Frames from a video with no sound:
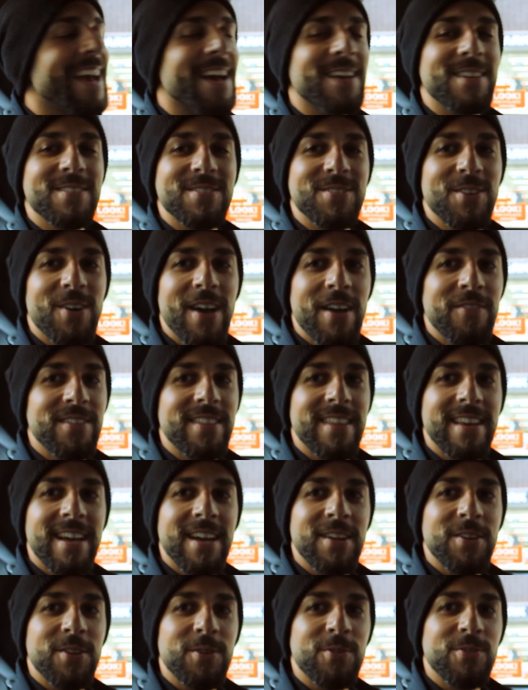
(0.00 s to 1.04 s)
yeah, so
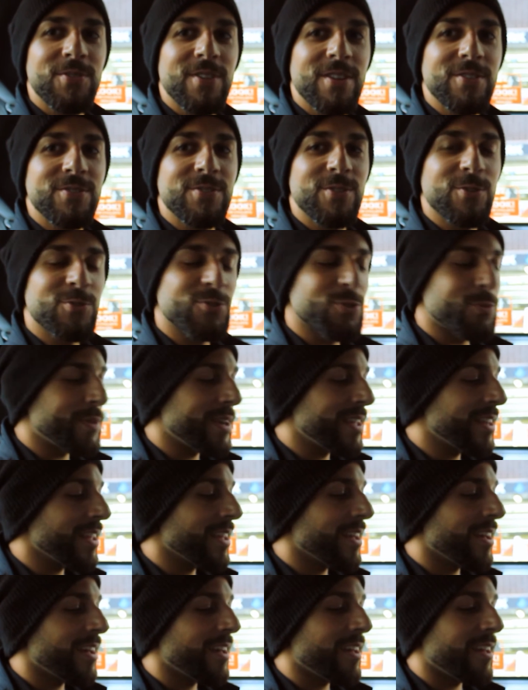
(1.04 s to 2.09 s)
everything I do is on social
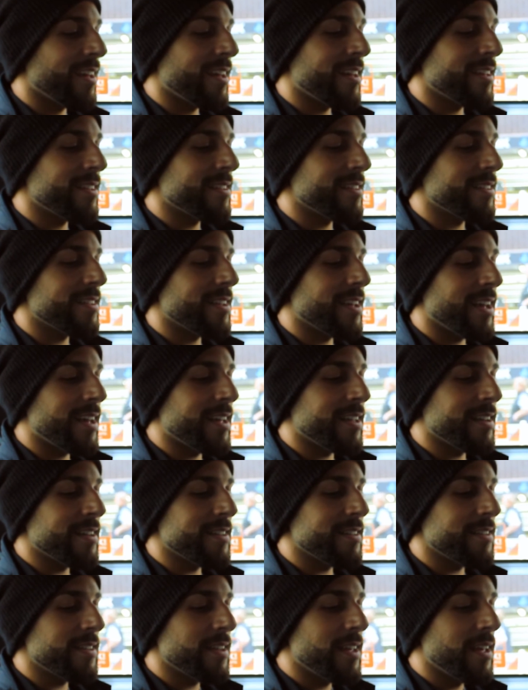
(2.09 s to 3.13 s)
media, and
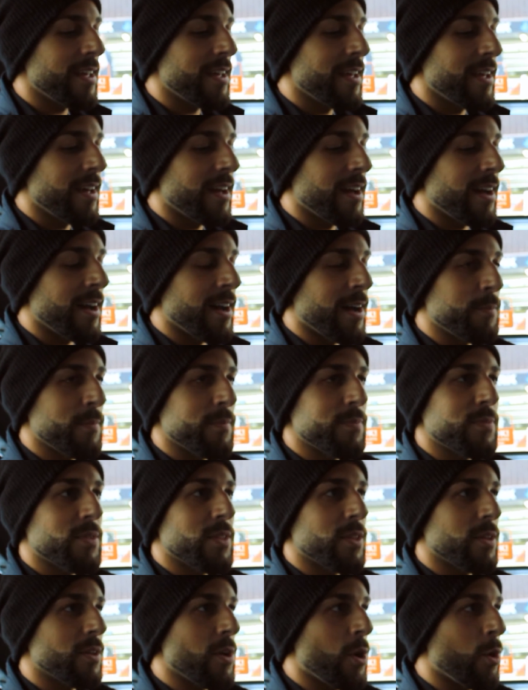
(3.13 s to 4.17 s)
and. Um,
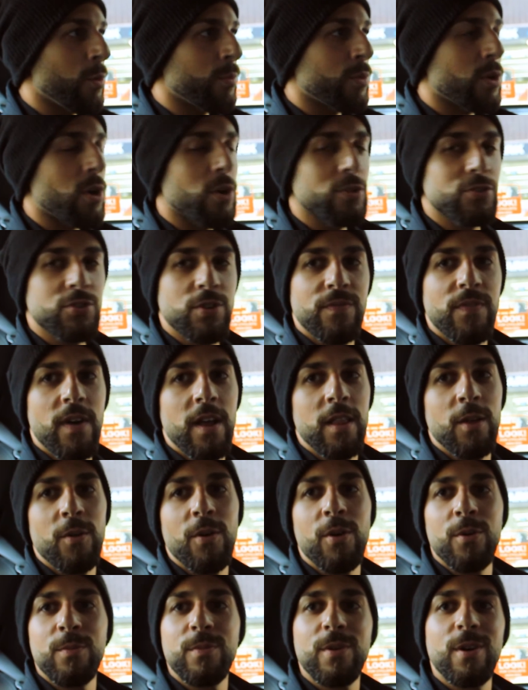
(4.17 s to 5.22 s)
O M Culture,
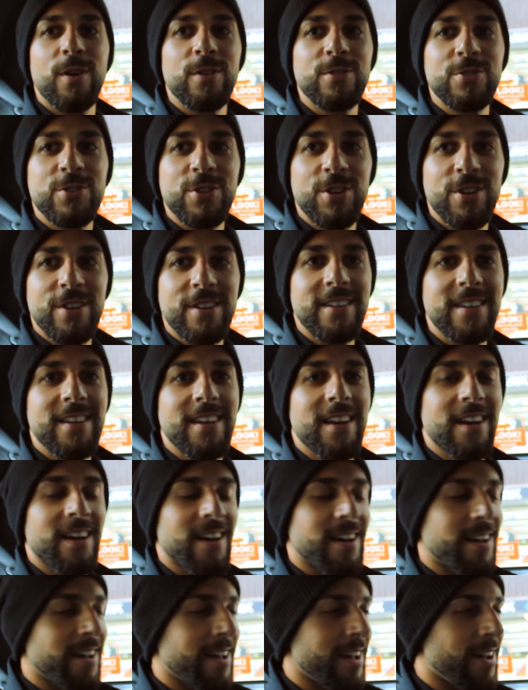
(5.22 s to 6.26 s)
follow O M Culture
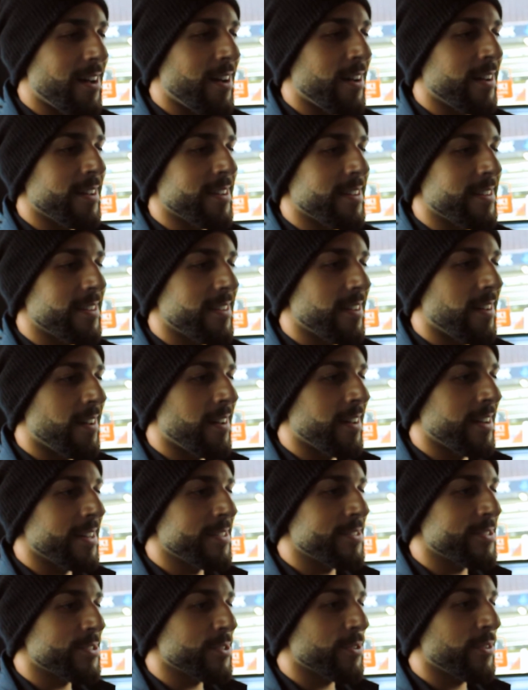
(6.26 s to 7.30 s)
uh, on,
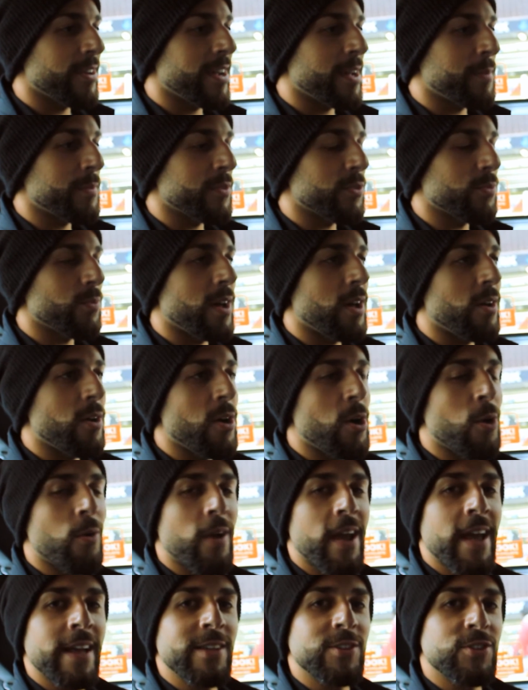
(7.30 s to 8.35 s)
on Instagram as well,
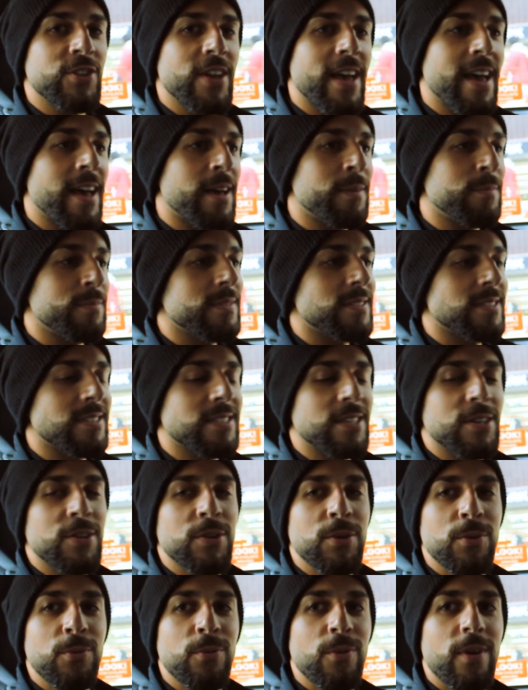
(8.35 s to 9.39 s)
O H M C
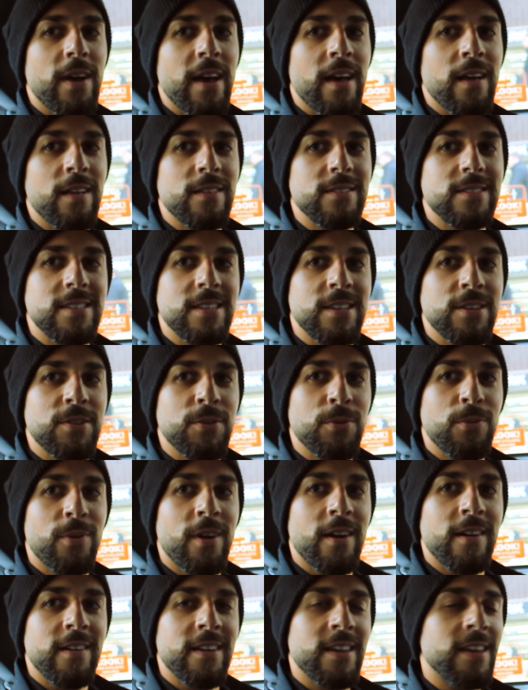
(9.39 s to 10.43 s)
U L T
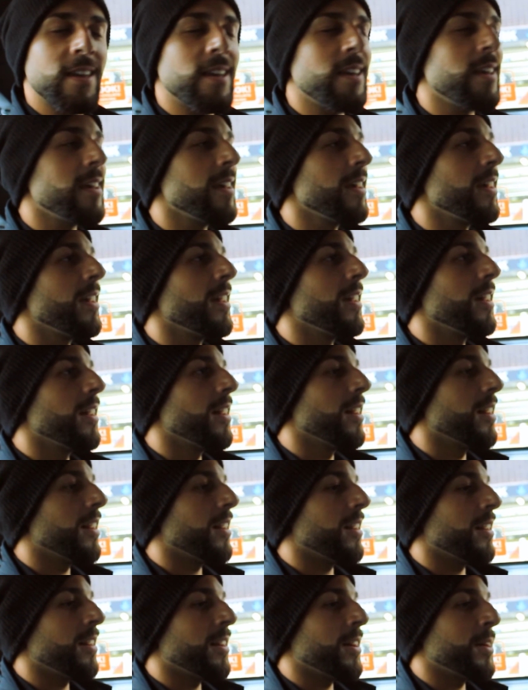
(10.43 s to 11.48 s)
U R E.
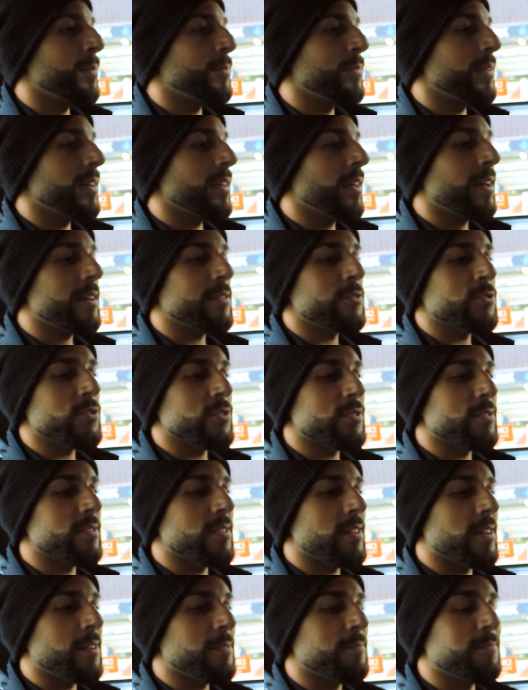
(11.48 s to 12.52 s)
Um, yeah, and
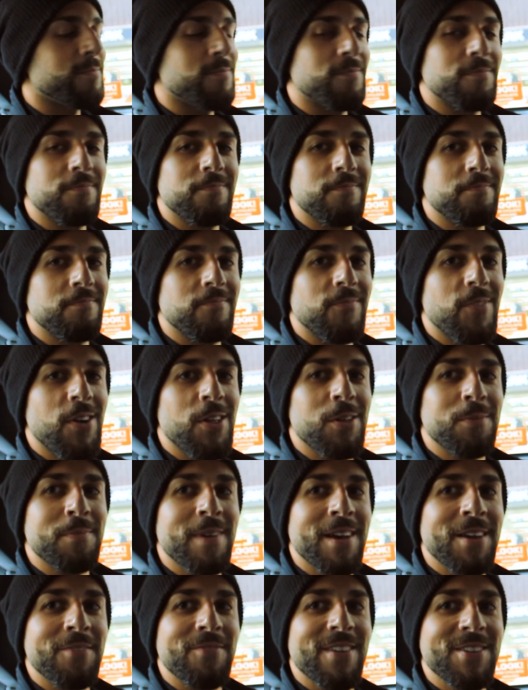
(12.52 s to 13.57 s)
just uh,
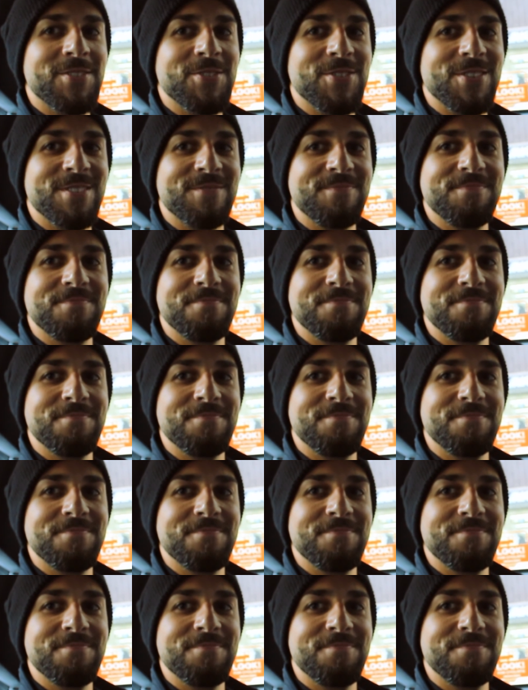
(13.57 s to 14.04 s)
follow my adventure.